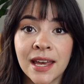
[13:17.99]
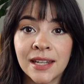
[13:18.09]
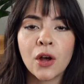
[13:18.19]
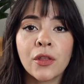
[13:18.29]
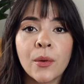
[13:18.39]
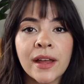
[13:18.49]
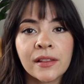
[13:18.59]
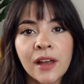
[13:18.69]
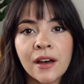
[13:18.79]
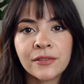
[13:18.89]
And although I
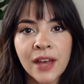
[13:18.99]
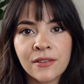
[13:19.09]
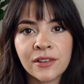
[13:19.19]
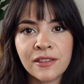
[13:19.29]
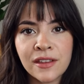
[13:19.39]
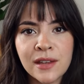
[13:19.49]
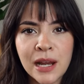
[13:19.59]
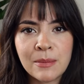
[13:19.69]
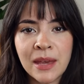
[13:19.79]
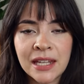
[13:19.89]
love everything that
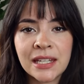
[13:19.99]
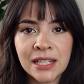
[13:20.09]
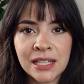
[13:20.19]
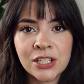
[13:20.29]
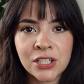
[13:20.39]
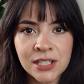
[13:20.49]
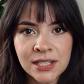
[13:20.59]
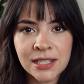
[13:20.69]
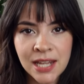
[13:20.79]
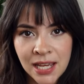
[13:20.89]
I made in each
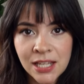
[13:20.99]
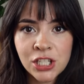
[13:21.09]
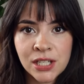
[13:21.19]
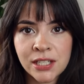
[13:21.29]
stage,